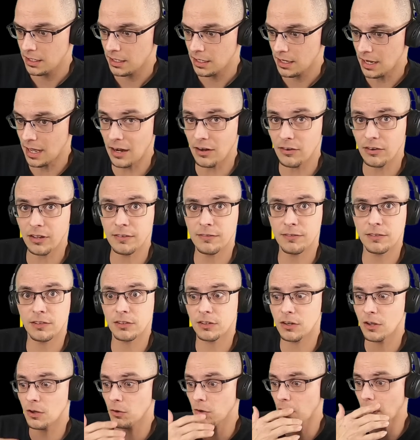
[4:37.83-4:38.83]
I don't
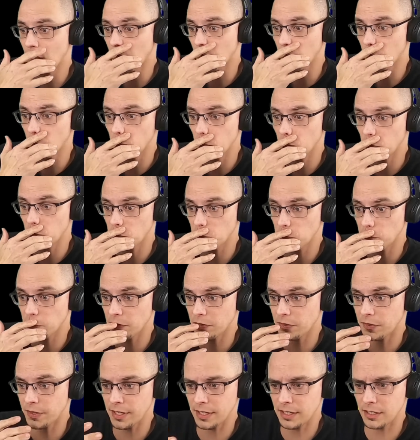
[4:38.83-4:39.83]
even know how
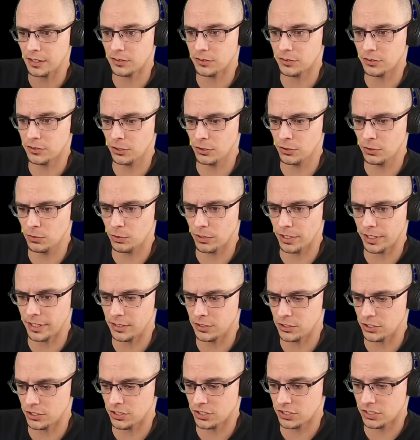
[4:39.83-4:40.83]
they could do what he
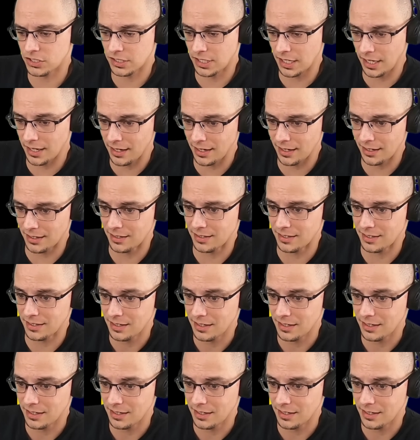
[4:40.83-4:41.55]
just said.